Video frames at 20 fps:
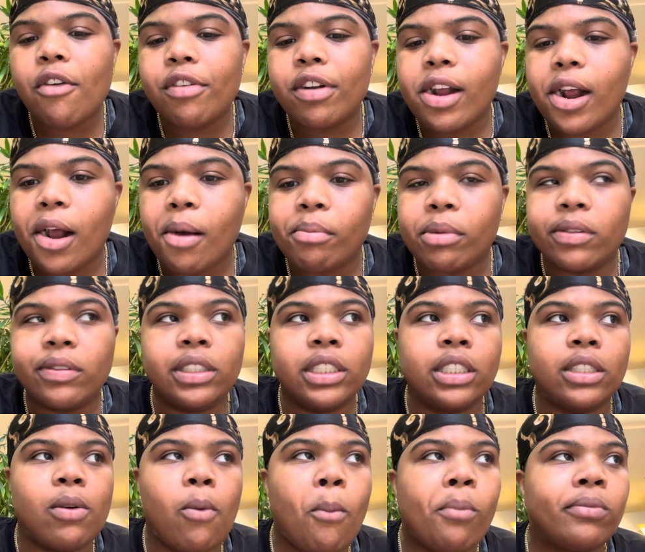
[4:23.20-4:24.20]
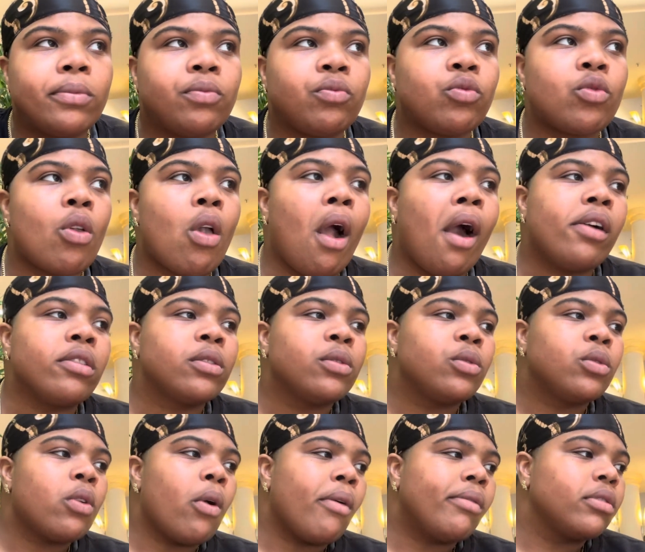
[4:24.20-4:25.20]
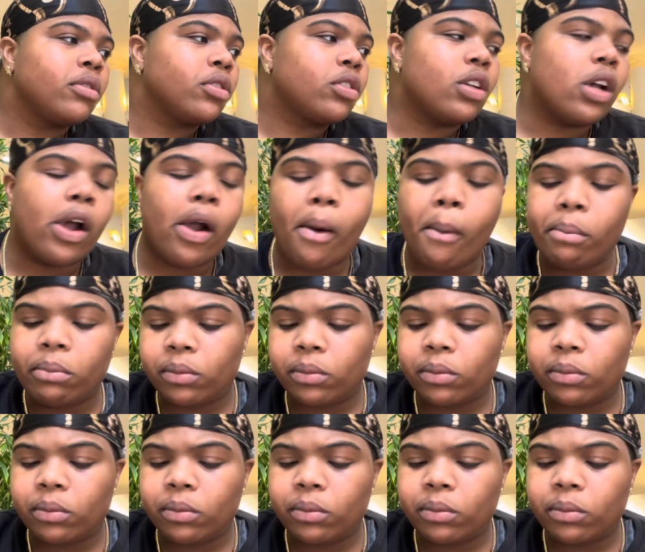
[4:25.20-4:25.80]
there. I'm over here. So,